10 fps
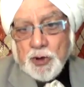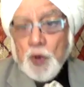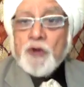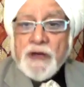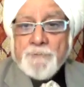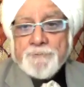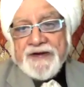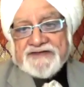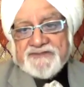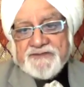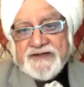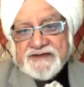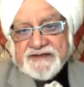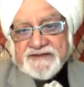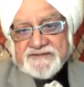who competes with
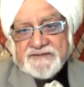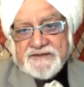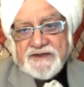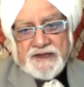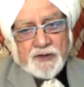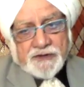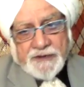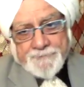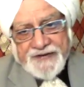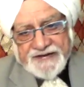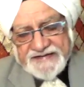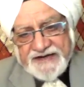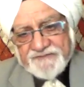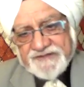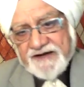others. Now compare
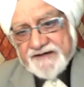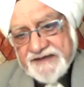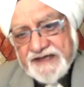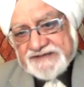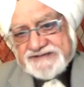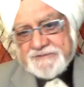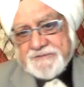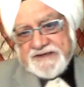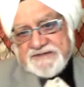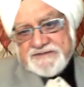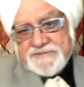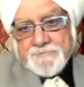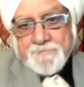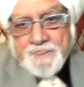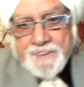that with the real achievements.
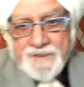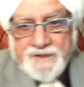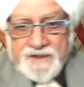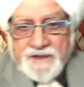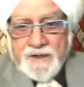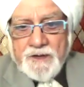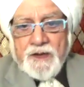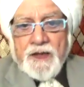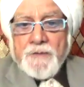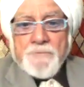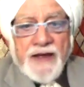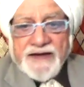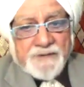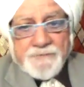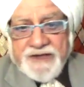
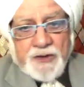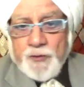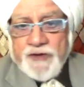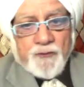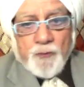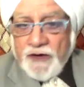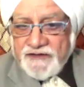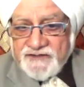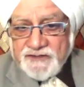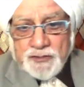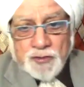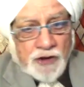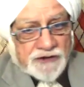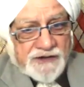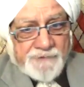Madame Curie was
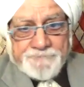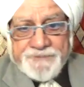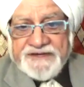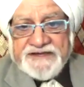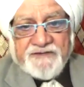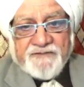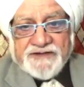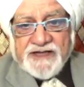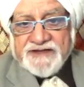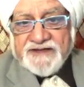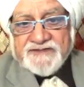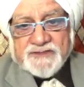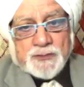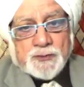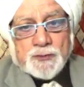not competing with others
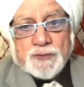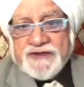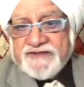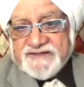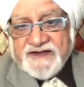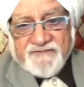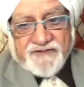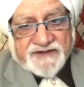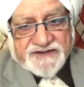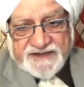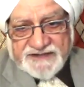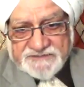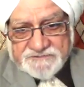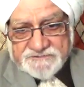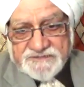to discover
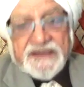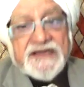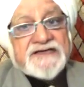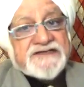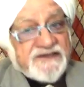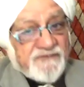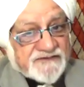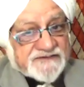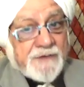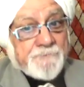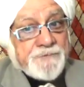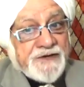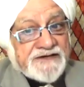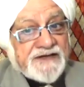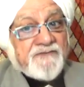radium. She was
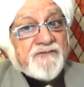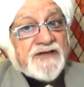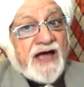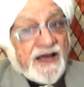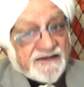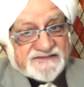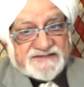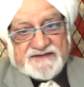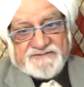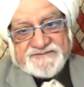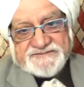competing with herself